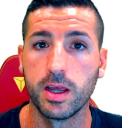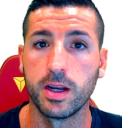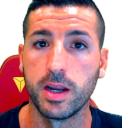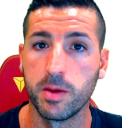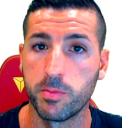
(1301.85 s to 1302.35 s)
and
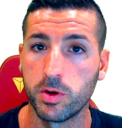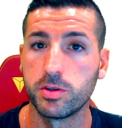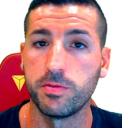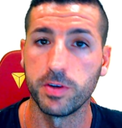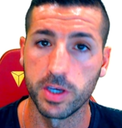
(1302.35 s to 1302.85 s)
enable
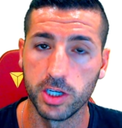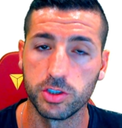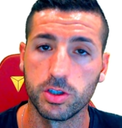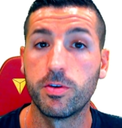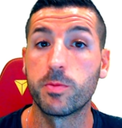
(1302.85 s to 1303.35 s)

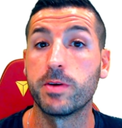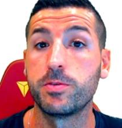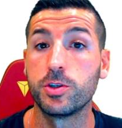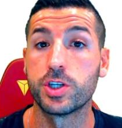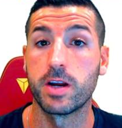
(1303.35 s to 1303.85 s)
notifications for my
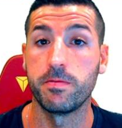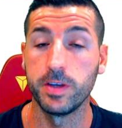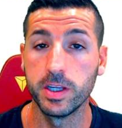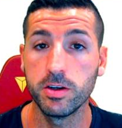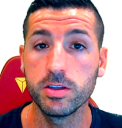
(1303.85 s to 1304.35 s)
future
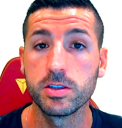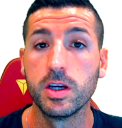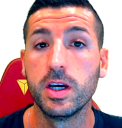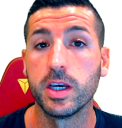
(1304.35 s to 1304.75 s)
videos.